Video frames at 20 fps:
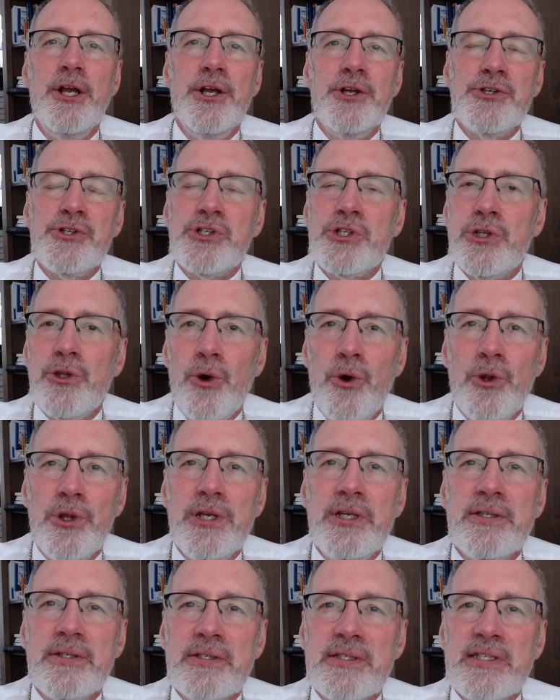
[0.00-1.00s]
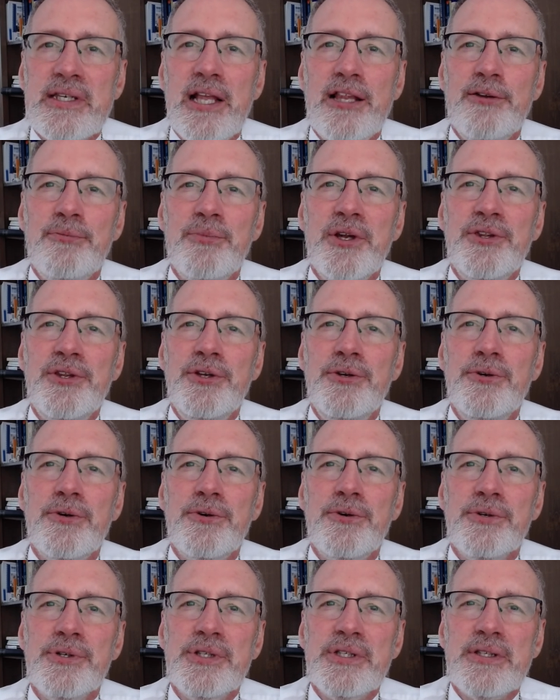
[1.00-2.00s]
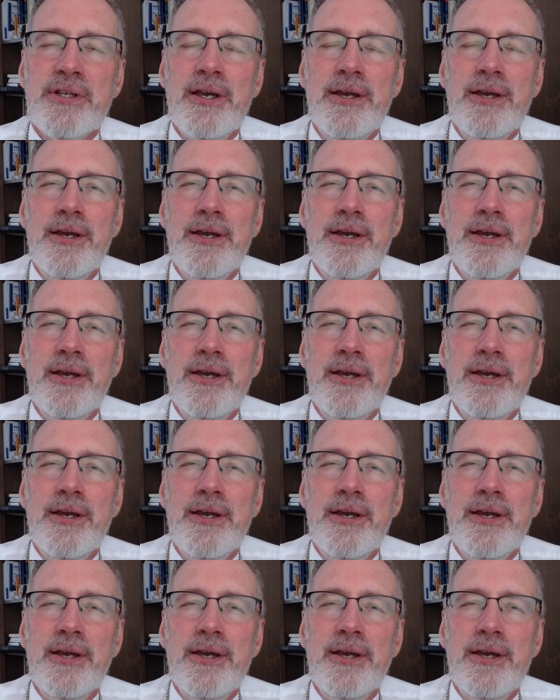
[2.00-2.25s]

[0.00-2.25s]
slowly to celebrate the Eucharist,